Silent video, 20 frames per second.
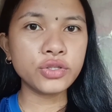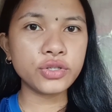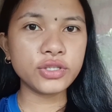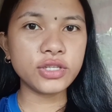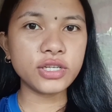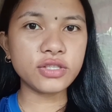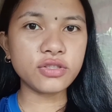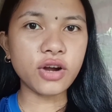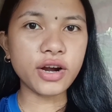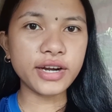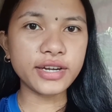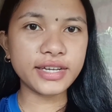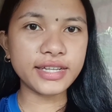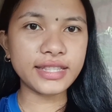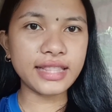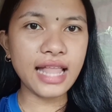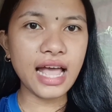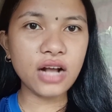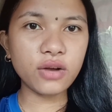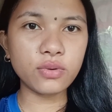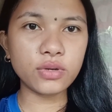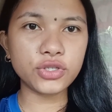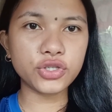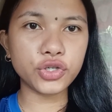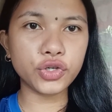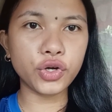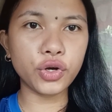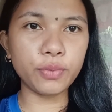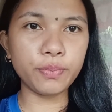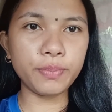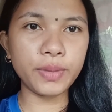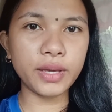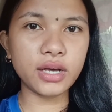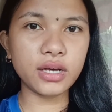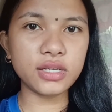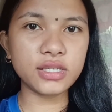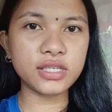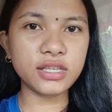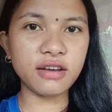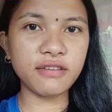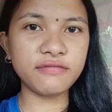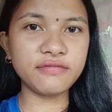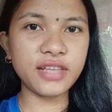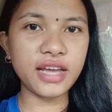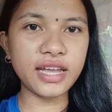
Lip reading: to the target language group because of